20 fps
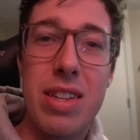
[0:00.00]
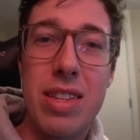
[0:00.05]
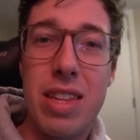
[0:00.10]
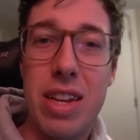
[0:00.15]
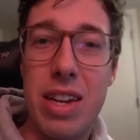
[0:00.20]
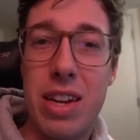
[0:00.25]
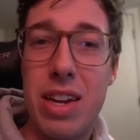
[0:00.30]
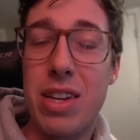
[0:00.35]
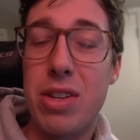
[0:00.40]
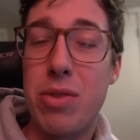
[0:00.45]

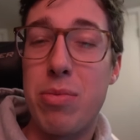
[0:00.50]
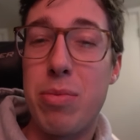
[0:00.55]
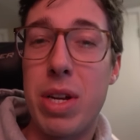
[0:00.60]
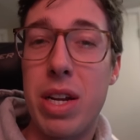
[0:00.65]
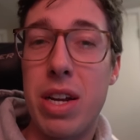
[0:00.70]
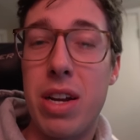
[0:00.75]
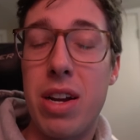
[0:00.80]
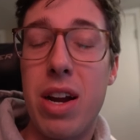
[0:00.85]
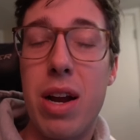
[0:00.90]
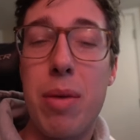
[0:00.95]
Thank you guys for
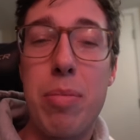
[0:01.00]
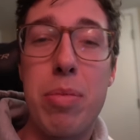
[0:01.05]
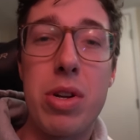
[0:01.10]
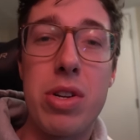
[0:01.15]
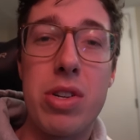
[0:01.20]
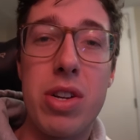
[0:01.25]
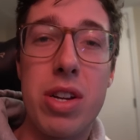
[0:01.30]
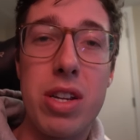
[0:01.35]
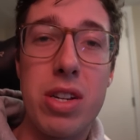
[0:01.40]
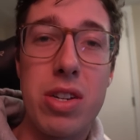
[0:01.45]
being here. I
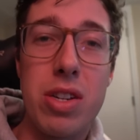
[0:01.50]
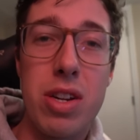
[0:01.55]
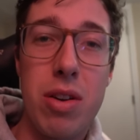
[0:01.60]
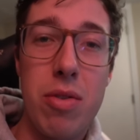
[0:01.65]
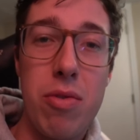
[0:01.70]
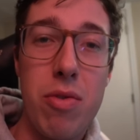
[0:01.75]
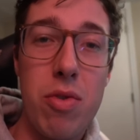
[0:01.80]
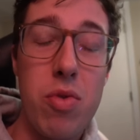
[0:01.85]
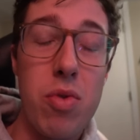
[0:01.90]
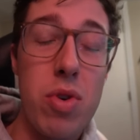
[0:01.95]
appreciate each and
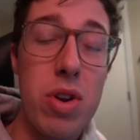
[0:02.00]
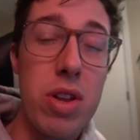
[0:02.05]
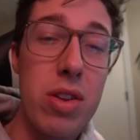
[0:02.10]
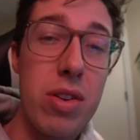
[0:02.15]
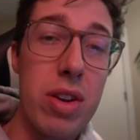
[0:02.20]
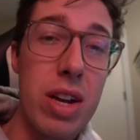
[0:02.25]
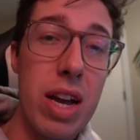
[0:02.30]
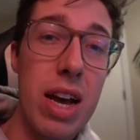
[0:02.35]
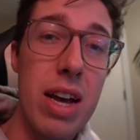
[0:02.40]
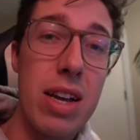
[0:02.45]
every one of
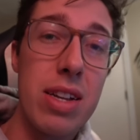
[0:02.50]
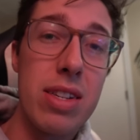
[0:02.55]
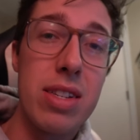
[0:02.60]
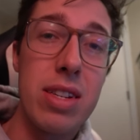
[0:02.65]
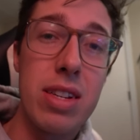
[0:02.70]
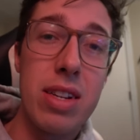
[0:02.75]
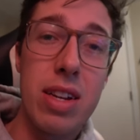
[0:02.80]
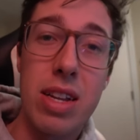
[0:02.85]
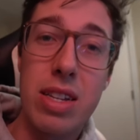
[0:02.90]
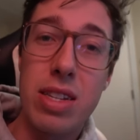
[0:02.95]
you
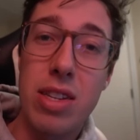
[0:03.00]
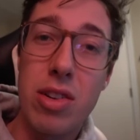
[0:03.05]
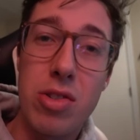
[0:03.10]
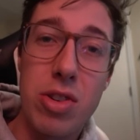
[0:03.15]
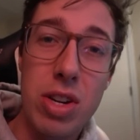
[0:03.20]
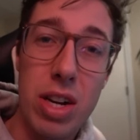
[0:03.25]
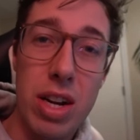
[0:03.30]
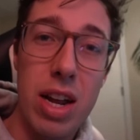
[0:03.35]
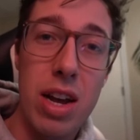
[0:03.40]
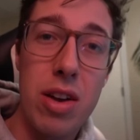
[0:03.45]
guys. Consider
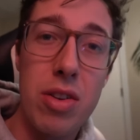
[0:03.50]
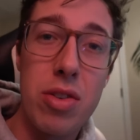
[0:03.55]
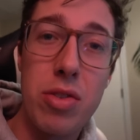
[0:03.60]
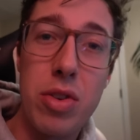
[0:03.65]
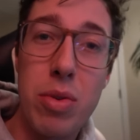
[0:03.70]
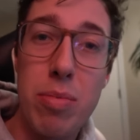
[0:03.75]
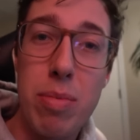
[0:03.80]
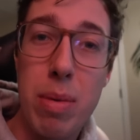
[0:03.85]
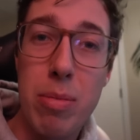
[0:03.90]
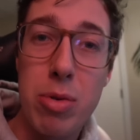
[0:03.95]
checking out
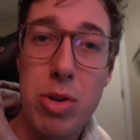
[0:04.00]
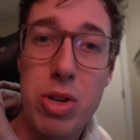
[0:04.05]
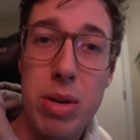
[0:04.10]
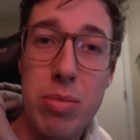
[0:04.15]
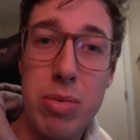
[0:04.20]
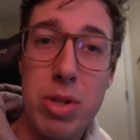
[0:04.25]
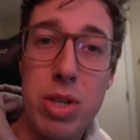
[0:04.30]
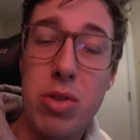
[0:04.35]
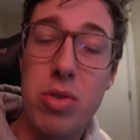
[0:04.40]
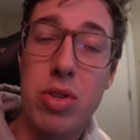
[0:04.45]
YouTube
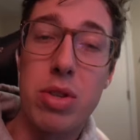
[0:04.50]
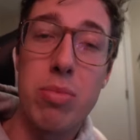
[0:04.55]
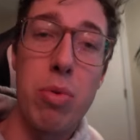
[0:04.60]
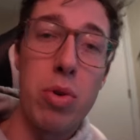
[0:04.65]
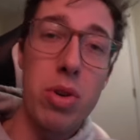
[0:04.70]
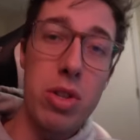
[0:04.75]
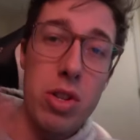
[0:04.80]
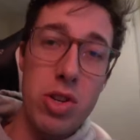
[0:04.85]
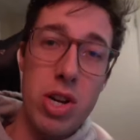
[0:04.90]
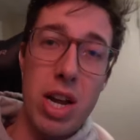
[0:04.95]
memberships to
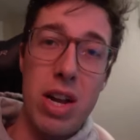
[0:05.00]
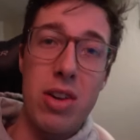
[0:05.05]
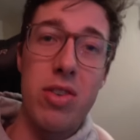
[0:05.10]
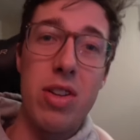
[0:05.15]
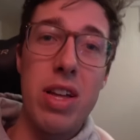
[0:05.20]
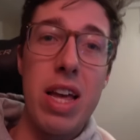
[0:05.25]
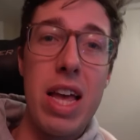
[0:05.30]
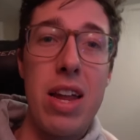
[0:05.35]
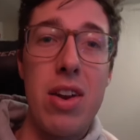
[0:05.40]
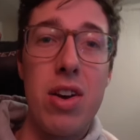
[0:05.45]
support the
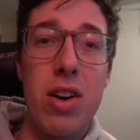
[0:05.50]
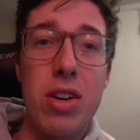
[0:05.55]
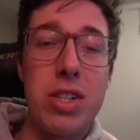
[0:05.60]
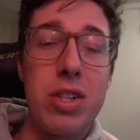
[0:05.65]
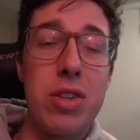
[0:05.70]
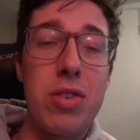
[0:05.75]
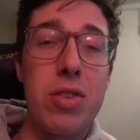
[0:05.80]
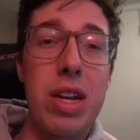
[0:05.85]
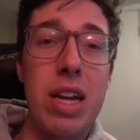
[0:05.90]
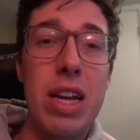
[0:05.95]
channel and
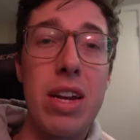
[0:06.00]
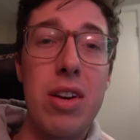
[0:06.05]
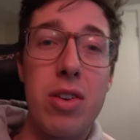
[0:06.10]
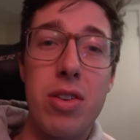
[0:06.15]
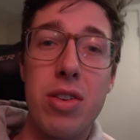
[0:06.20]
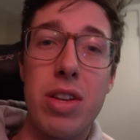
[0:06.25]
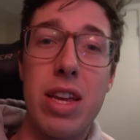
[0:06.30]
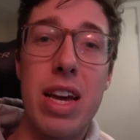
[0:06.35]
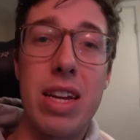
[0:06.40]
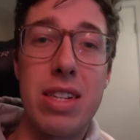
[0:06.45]
also get
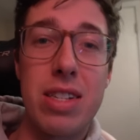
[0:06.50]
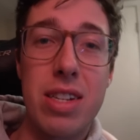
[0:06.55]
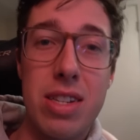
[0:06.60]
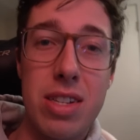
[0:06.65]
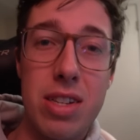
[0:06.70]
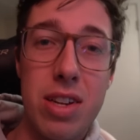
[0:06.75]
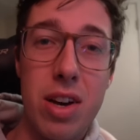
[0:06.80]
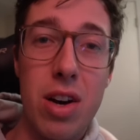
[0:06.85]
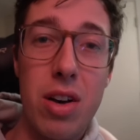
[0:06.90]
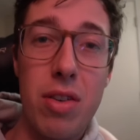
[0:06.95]
early
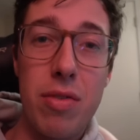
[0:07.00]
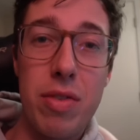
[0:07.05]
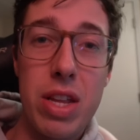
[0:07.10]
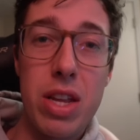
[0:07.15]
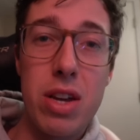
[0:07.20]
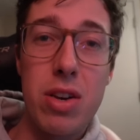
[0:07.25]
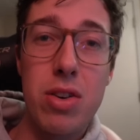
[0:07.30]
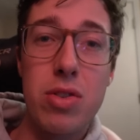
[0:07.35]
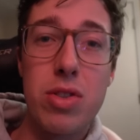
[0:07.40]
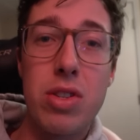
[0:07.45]
access to all
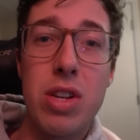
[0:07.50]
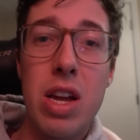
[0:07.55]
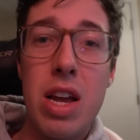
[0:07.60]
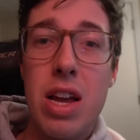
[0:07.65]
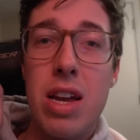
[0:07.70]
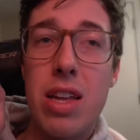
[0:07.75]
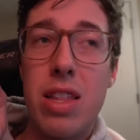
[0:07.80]
videos.